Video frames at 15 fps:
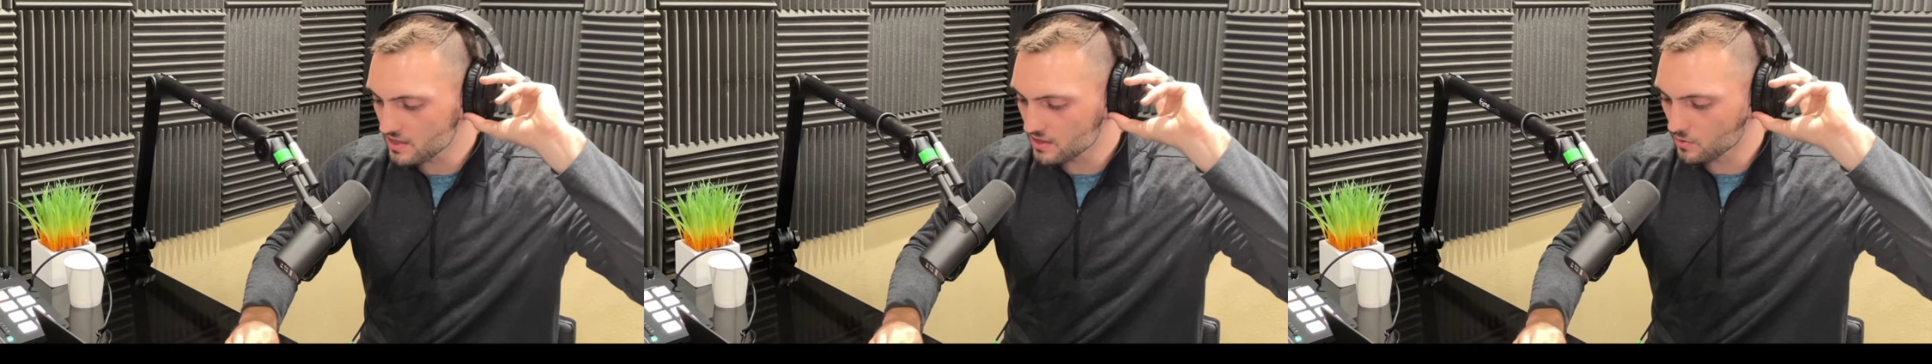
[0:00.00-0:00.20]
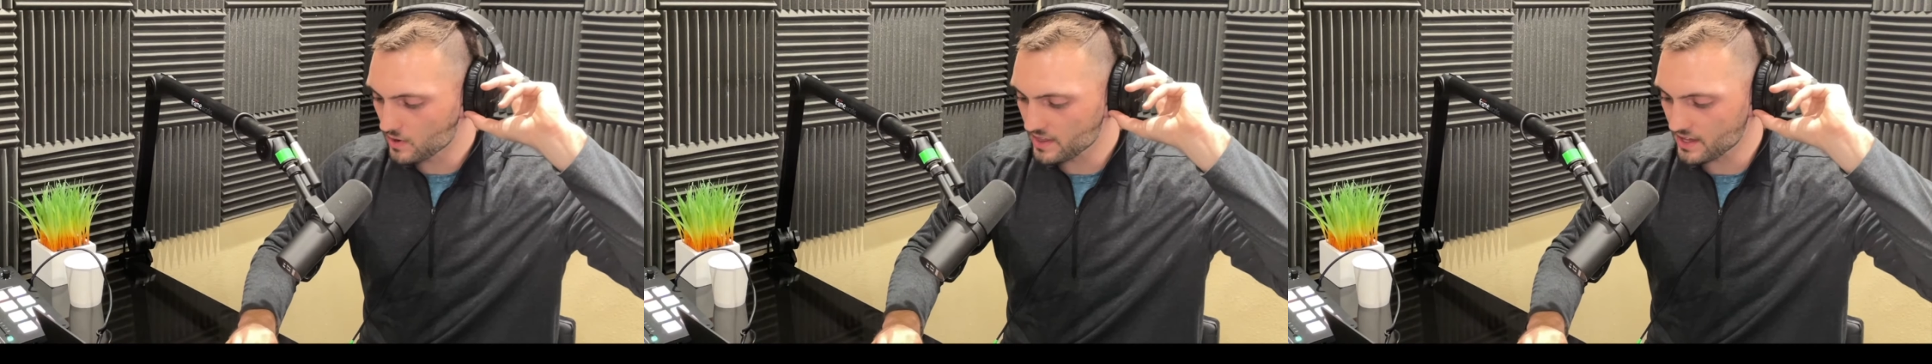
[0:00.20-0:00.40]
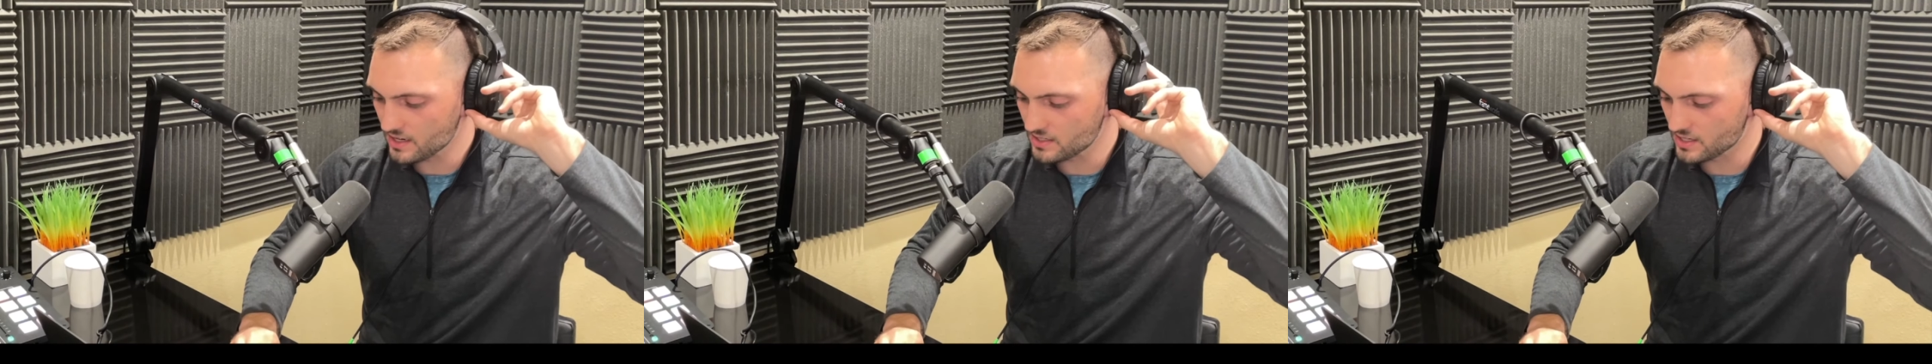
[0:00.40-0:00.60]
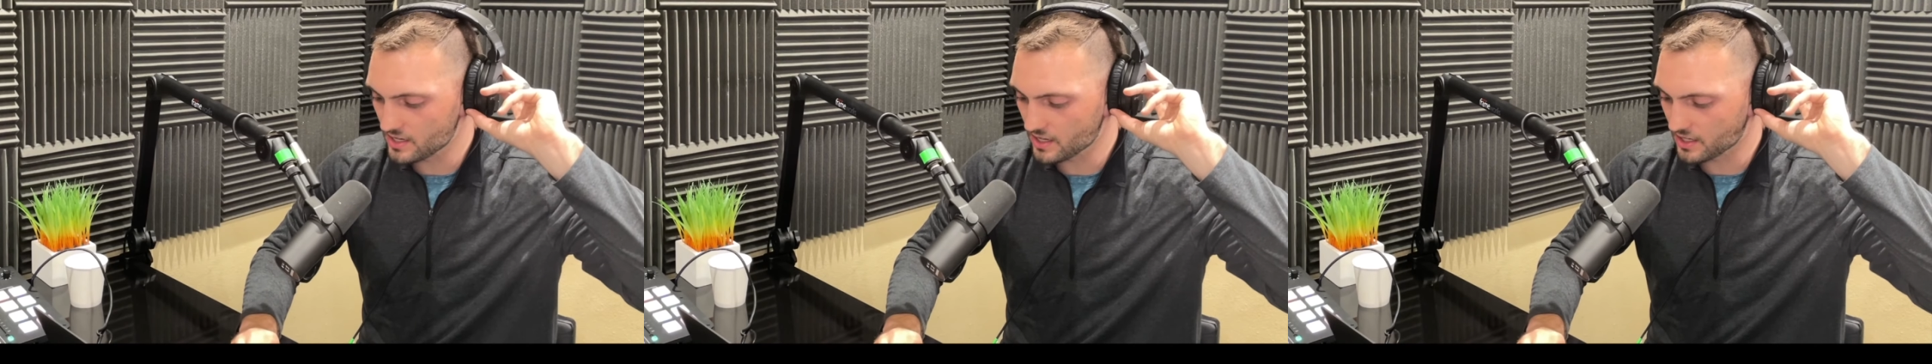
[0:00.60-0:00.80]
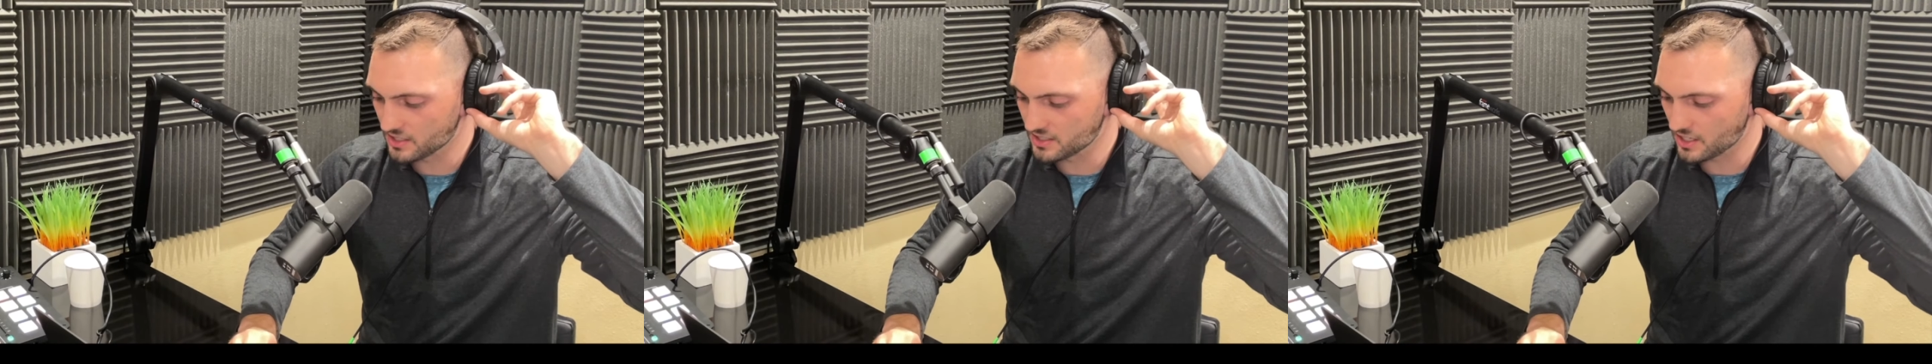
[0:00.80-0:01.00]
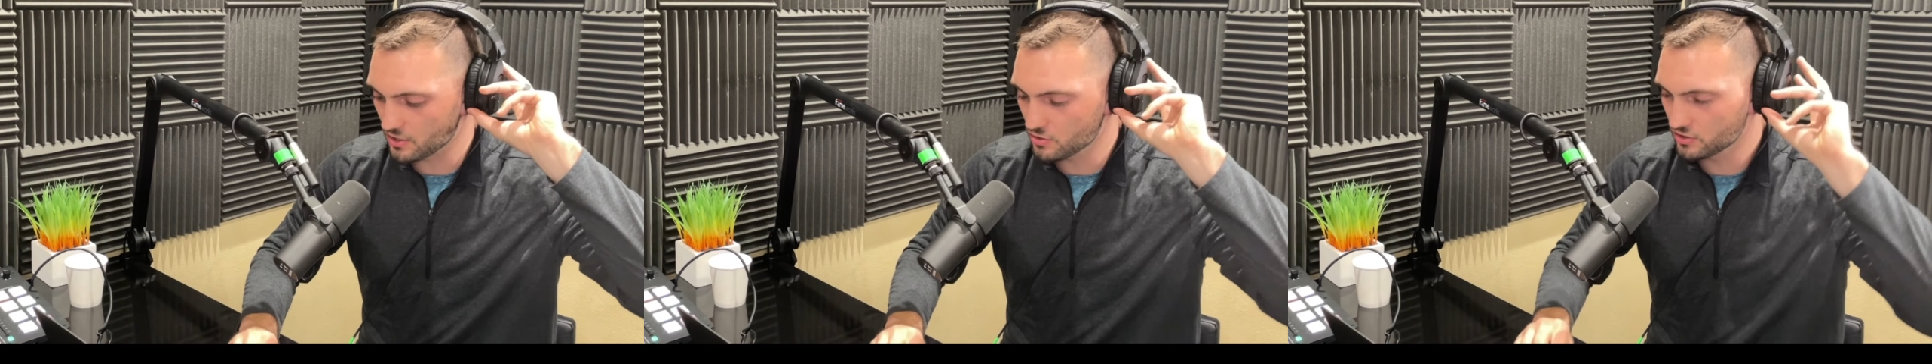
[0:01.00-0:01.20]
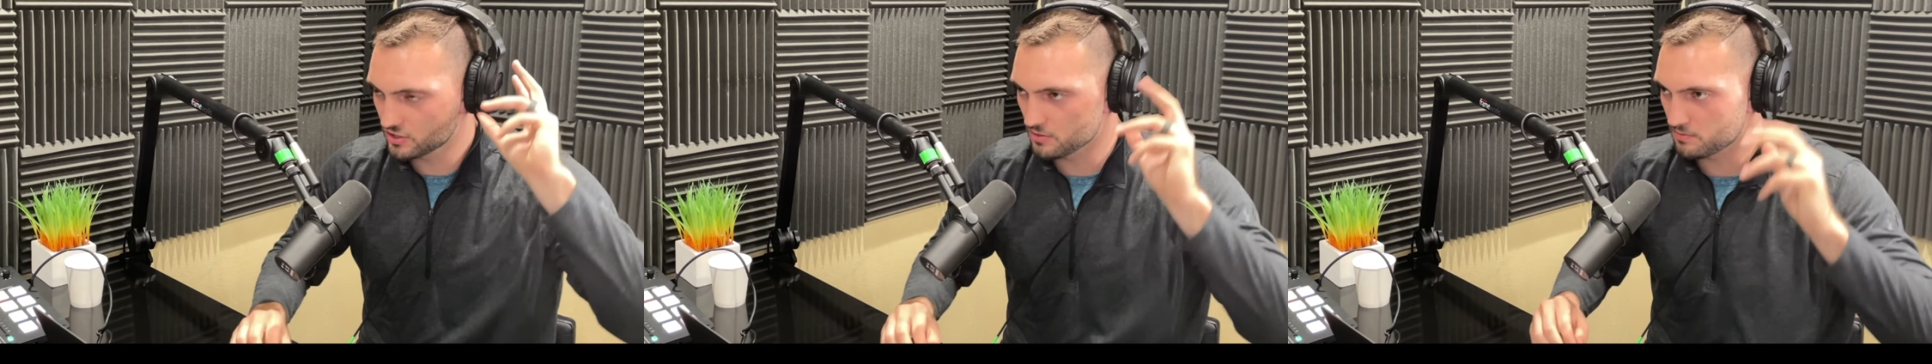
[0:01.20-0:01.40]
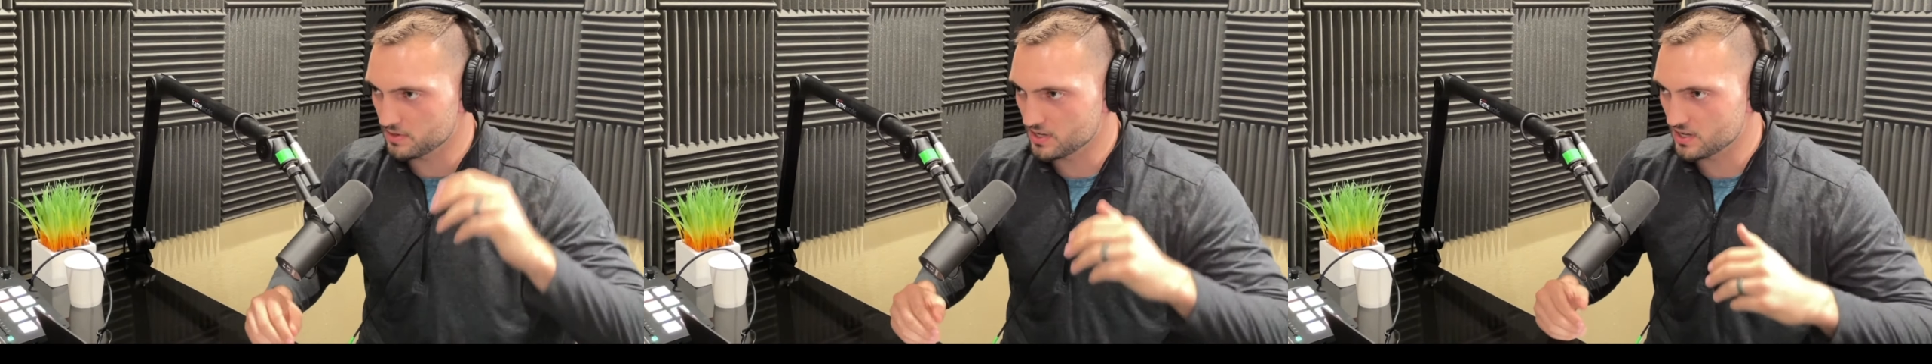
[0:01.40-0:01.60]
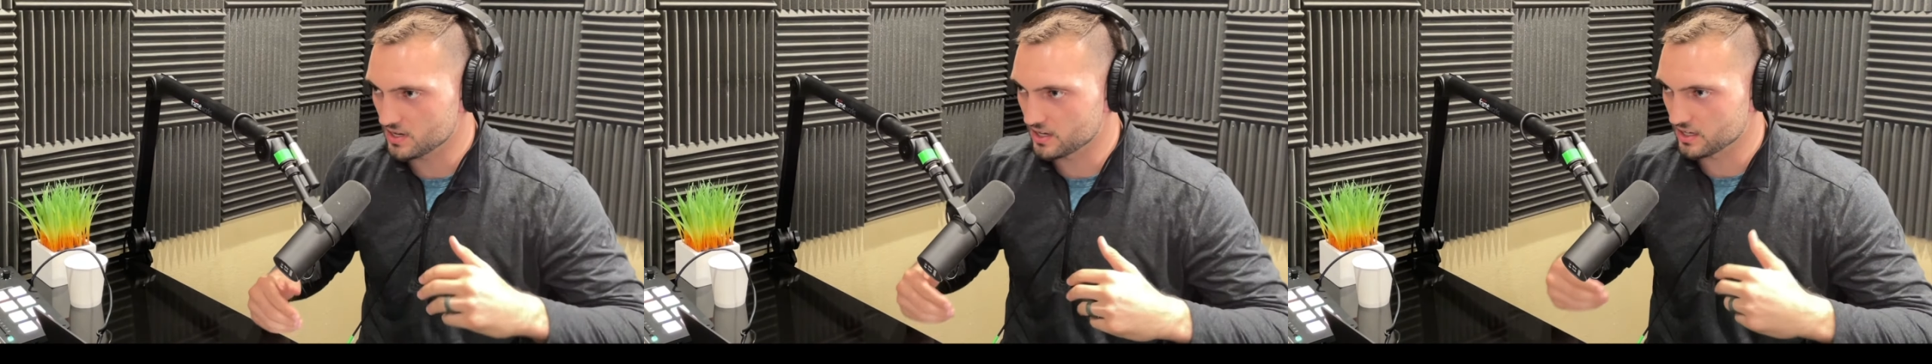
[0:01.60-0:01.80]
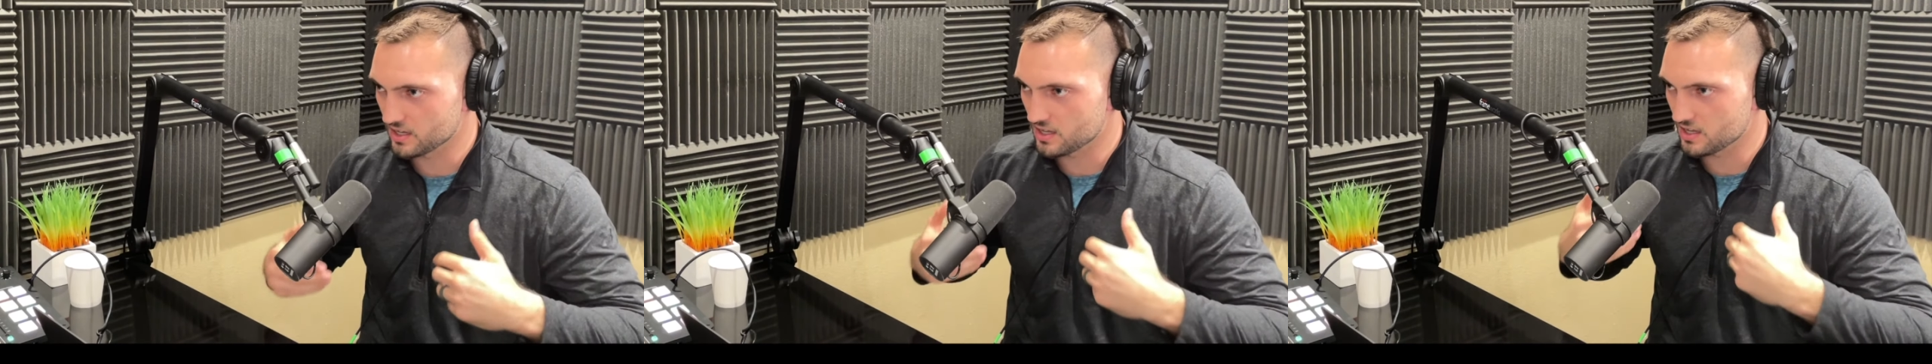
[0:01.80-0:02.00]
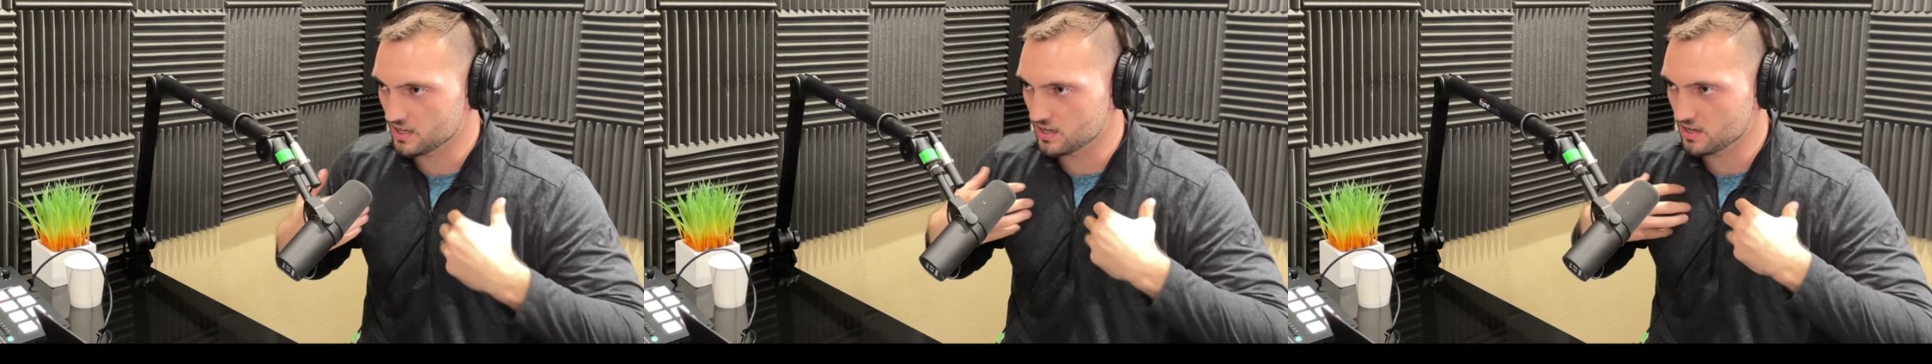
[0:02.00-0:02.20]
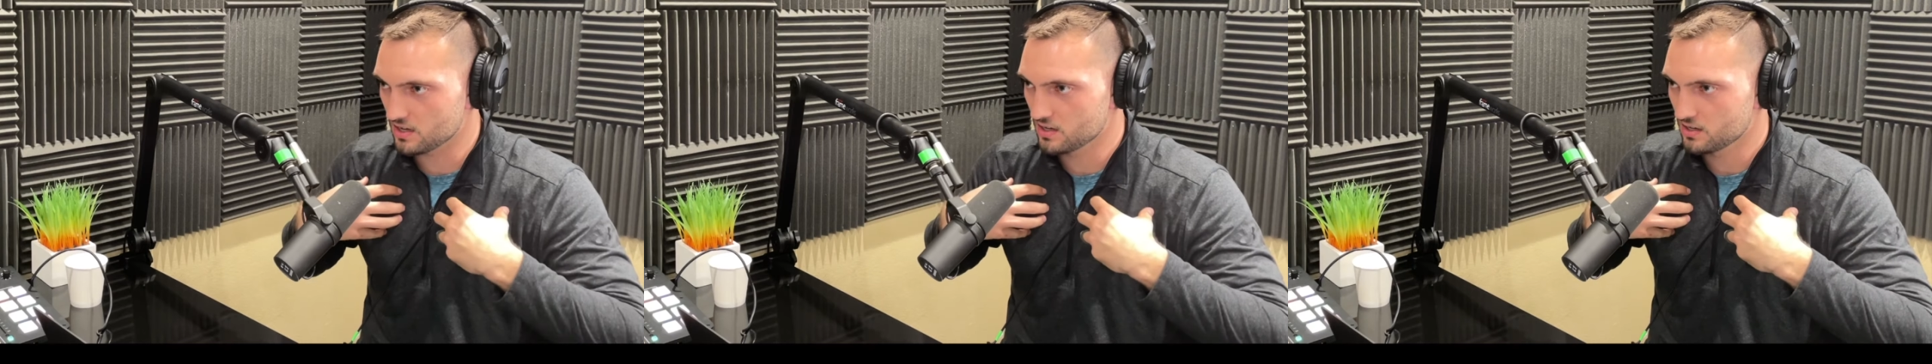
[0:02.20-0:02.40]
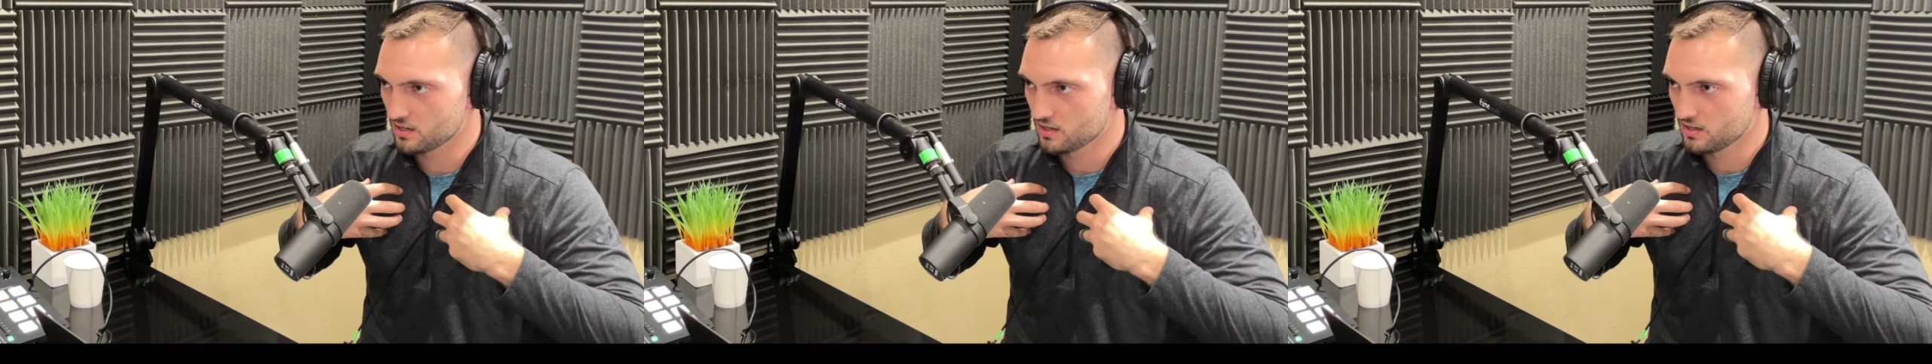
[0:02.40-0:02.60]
the way they did it, because it used to be a gi